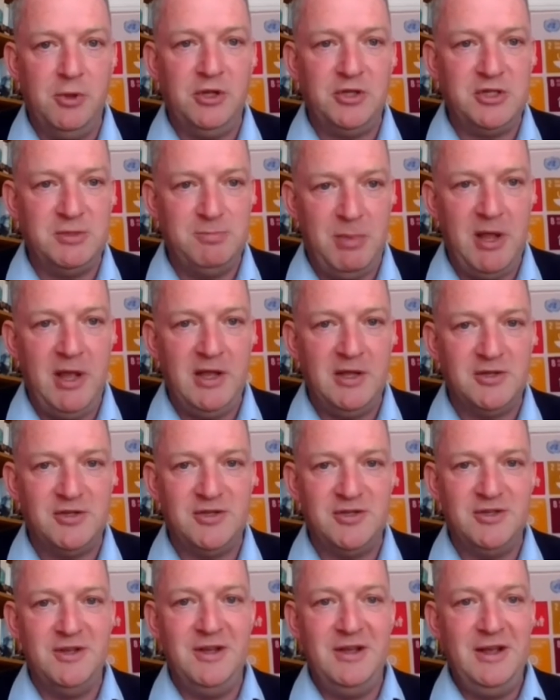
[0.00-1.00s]

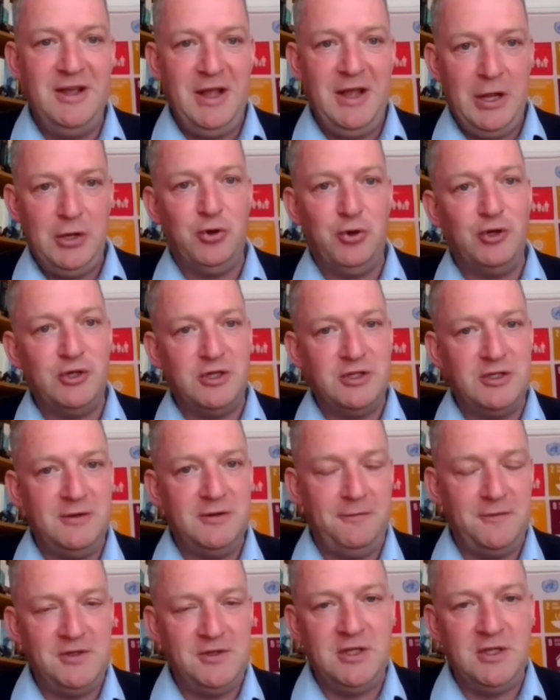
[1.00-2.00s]
space in order to
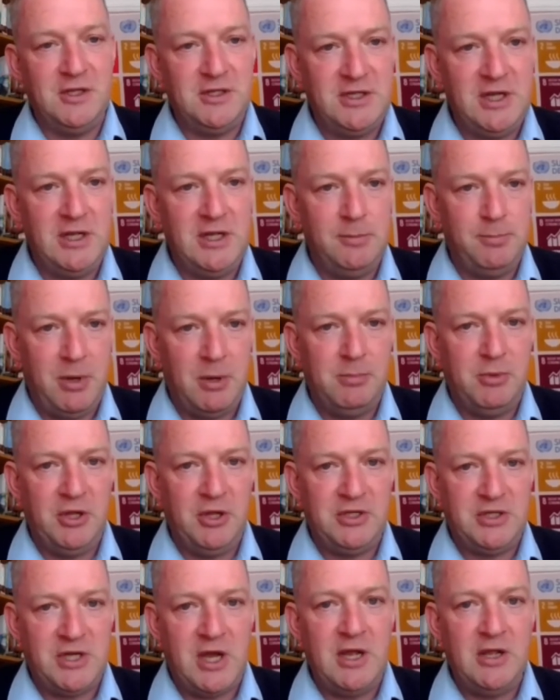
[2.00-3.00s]
facilitate the
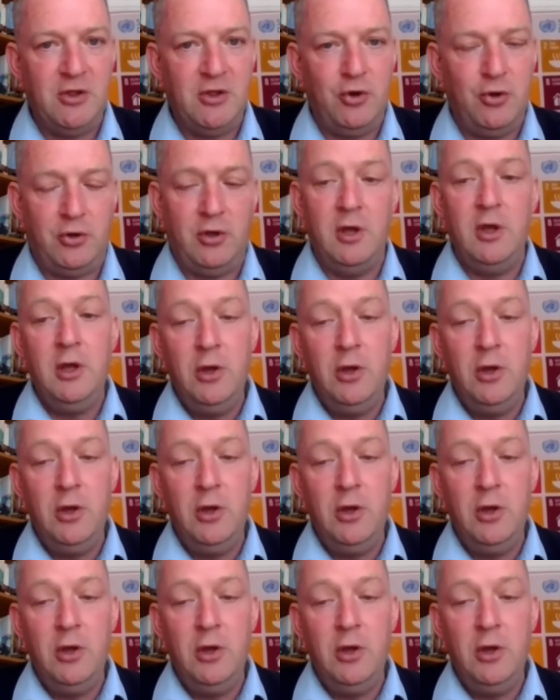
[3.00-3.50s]
public dialogue,